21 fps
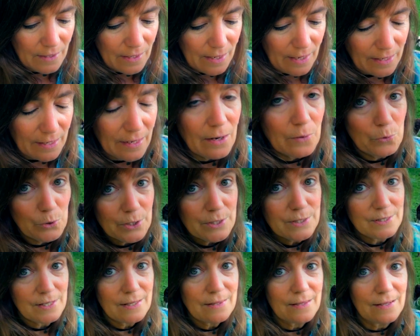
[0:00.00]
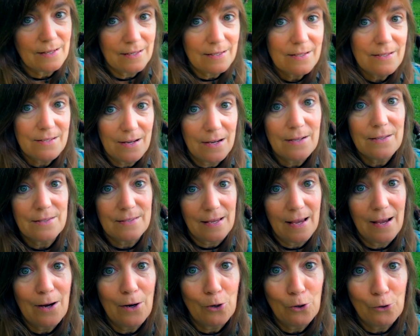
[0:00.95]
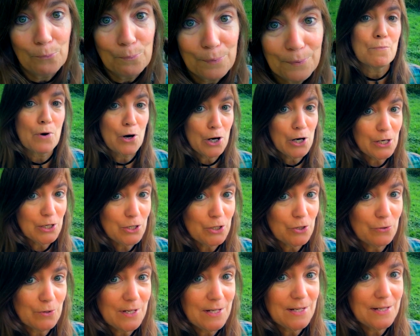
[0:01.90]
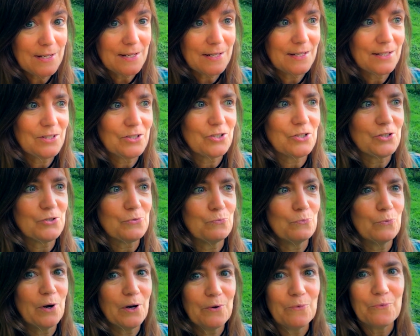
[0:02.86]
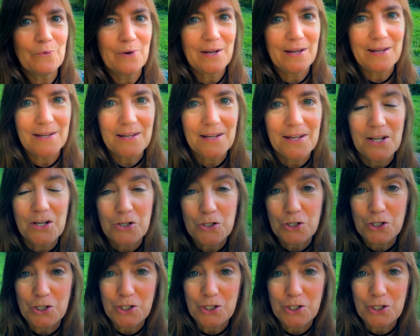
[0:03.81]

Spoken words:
And I would say that it does help. Mark and treat is just one way to